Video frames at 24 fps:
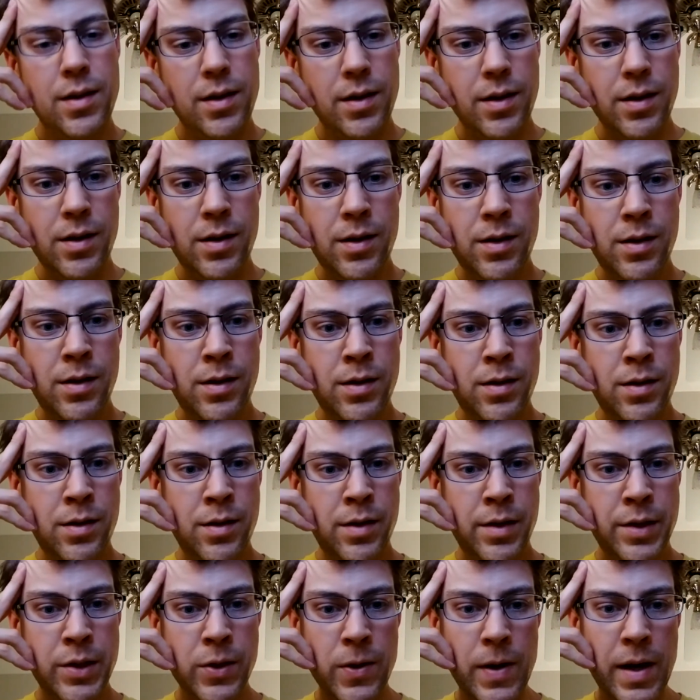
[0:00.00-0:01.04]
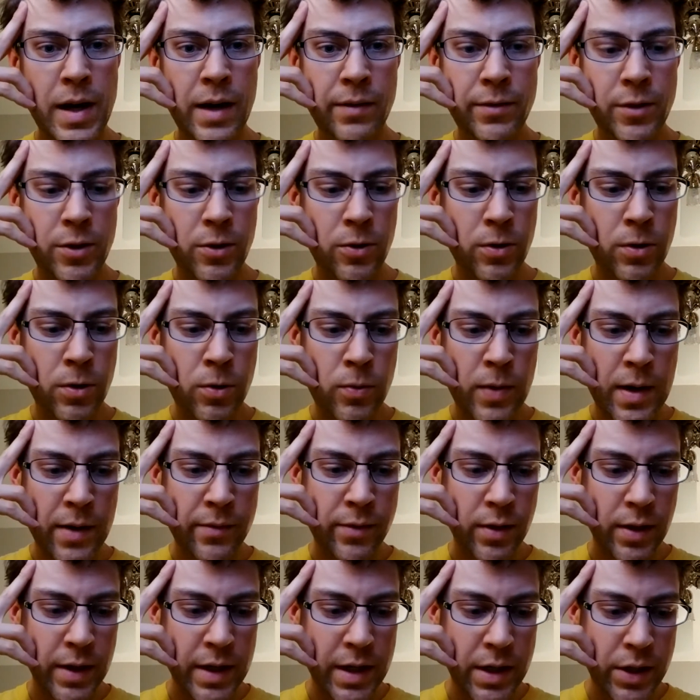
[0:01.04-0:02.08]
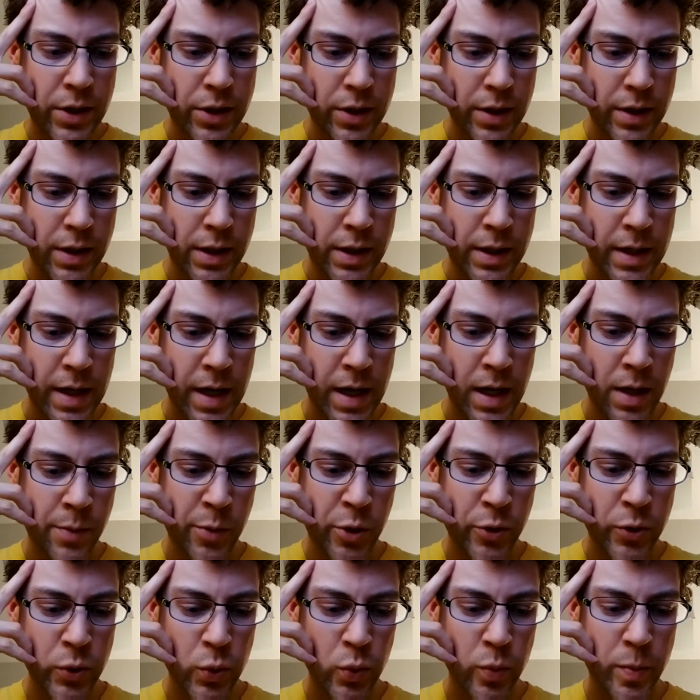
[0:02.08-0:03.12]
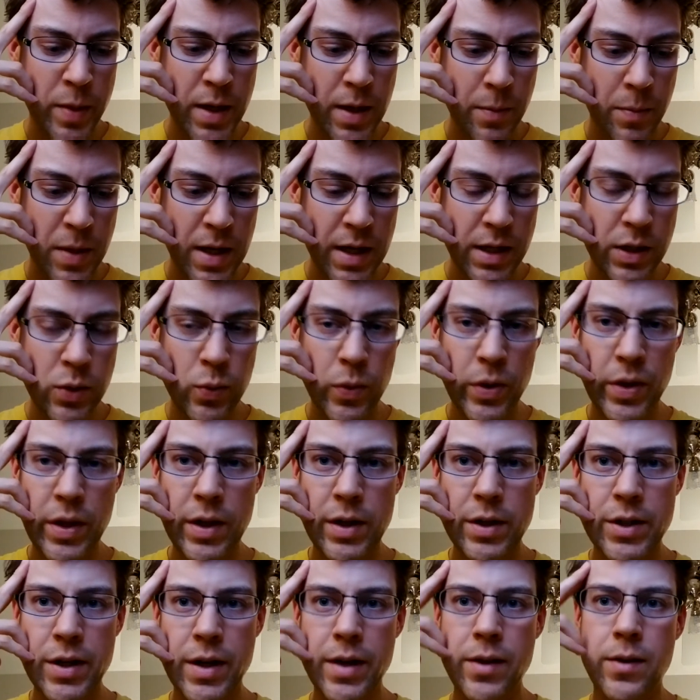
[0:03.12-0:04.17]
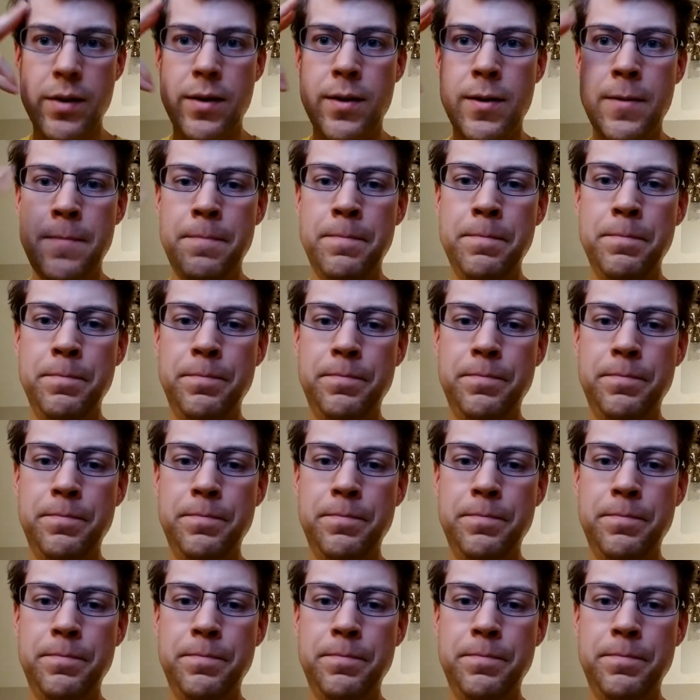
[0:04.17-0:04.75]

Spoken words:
So after Revelation, animals will be at peace with each other.